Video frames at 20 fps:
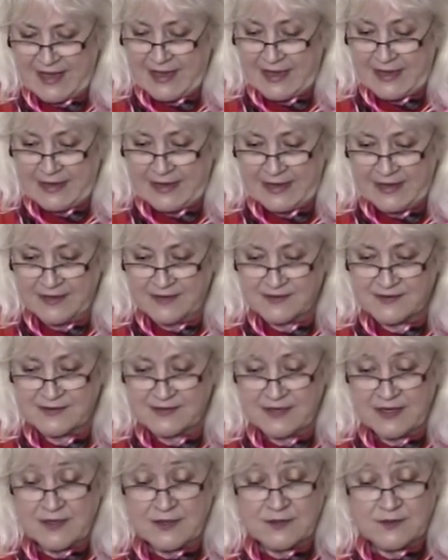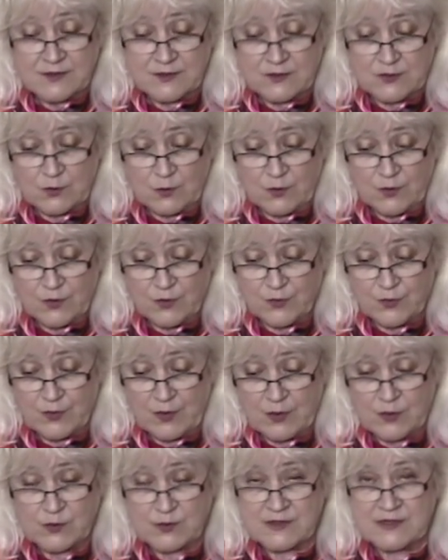headaches, sore
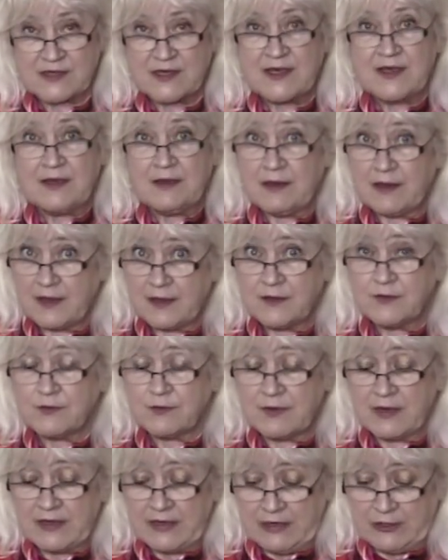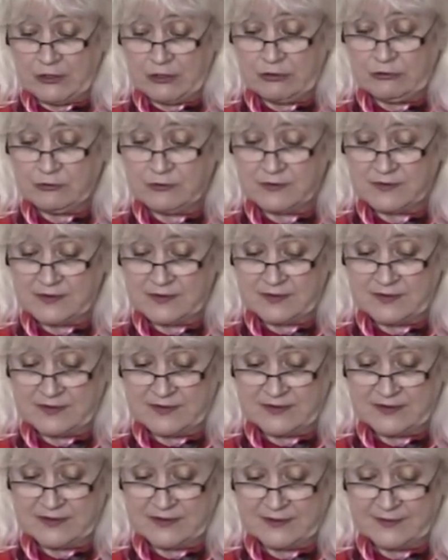throats, and runny
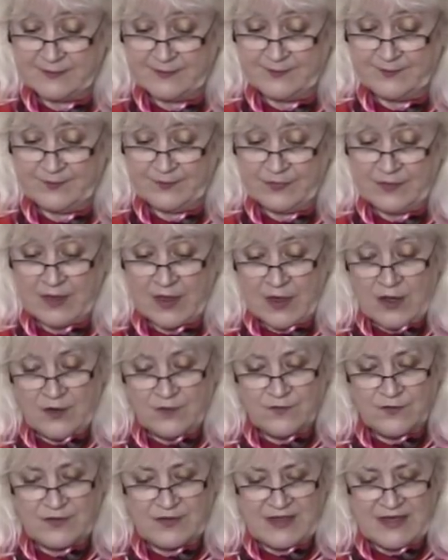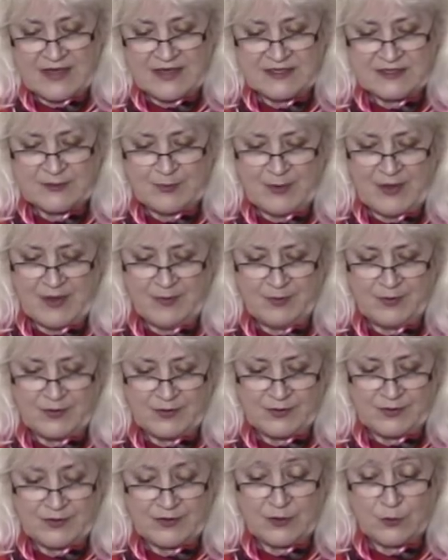noses. For these
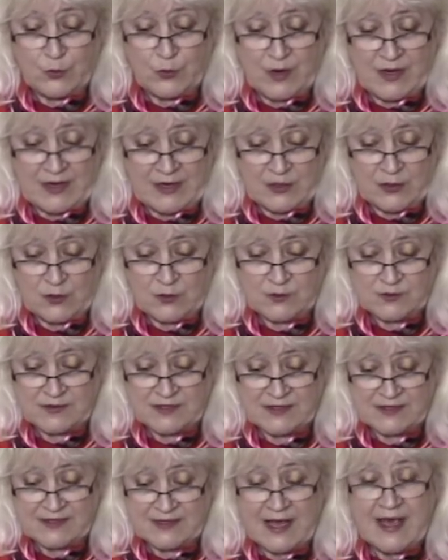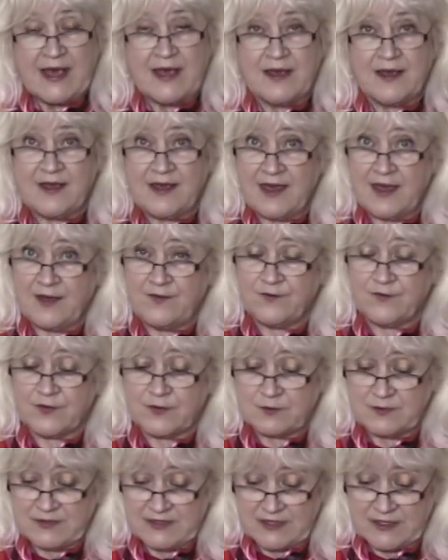people, the runny noses came
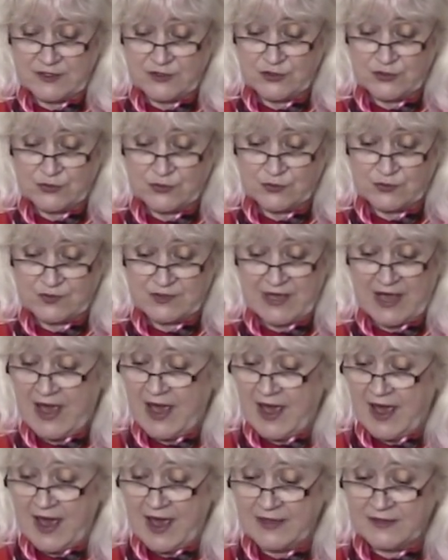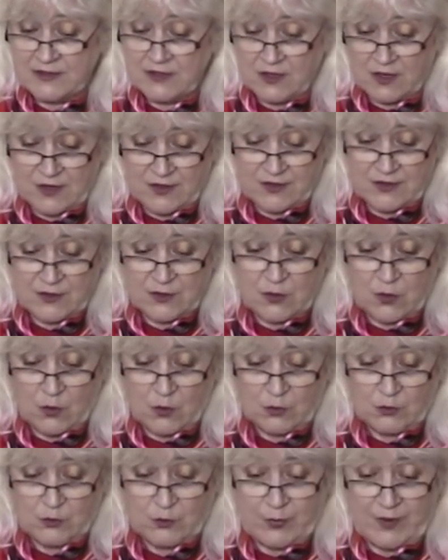from tissues and not the
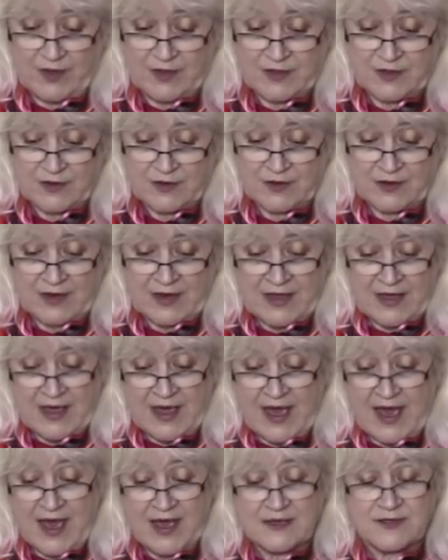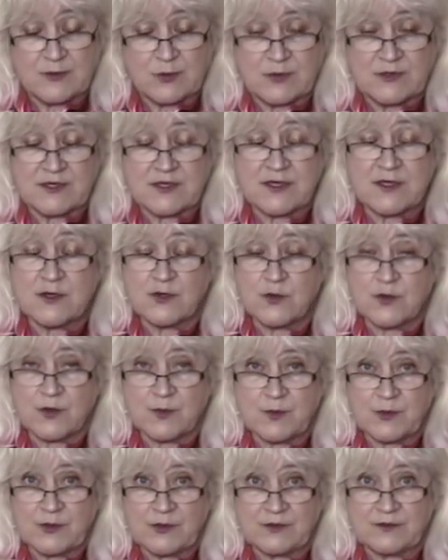cold weather, as was the
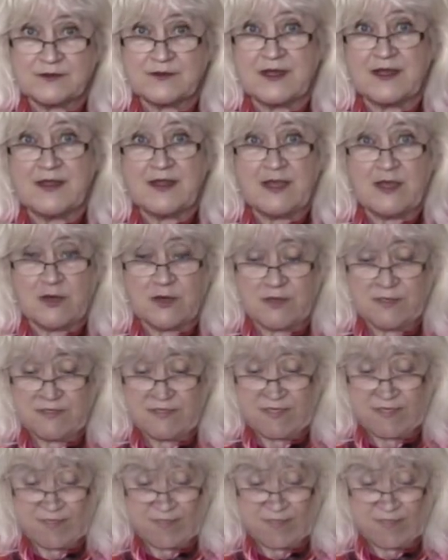normal in the Arctic.